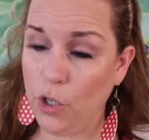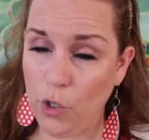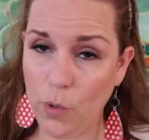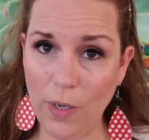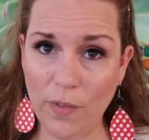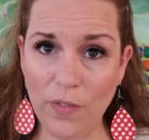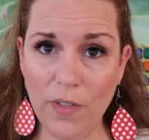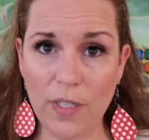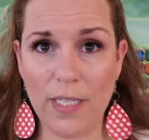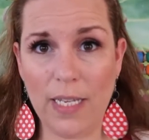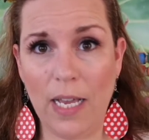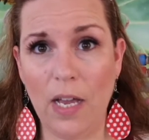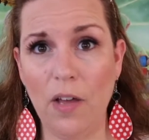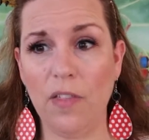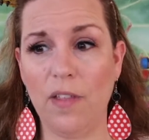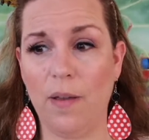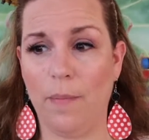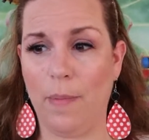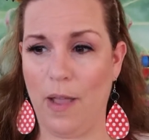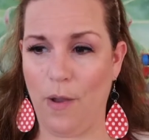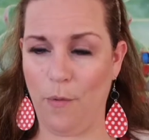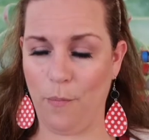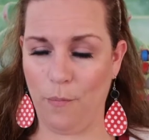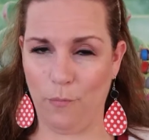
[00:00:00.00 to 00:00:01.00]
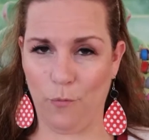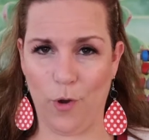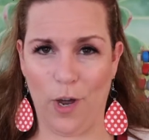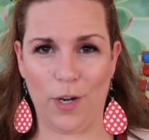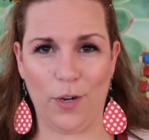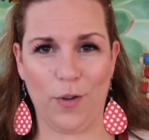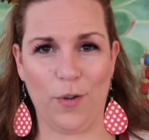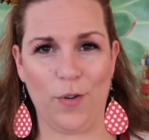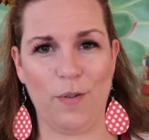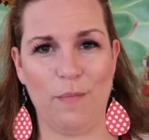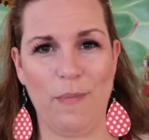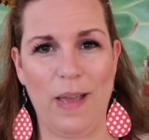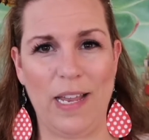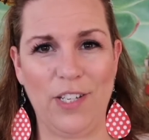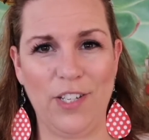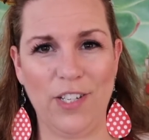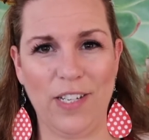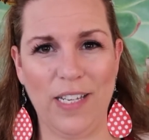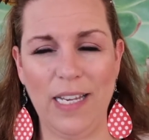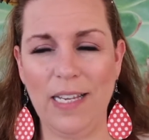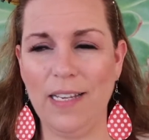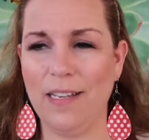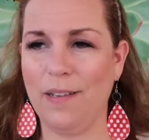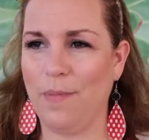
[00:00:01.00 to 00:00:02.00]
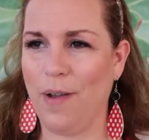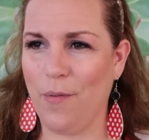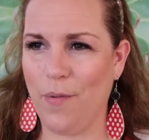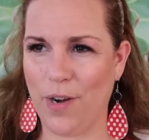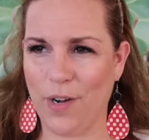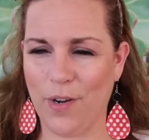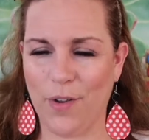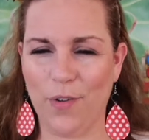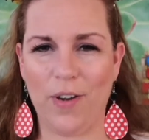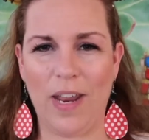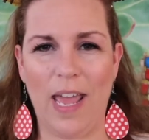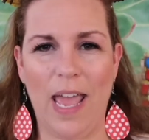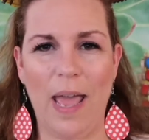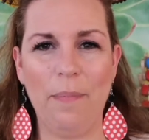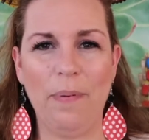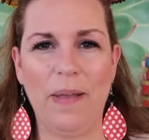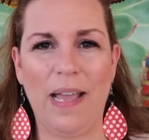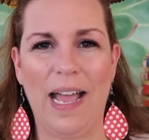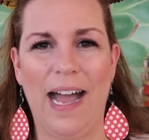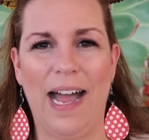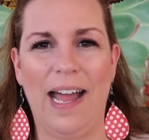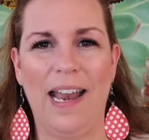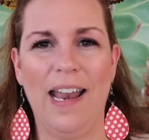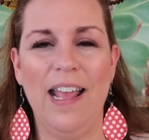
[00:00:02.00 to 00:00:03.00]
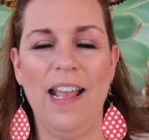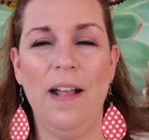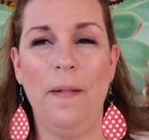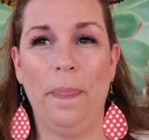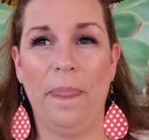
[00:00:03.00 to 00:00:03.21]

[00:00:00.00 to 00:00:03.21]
you have to tell them, I wanna go to Magic Kingdom, I wanna go to Epcot.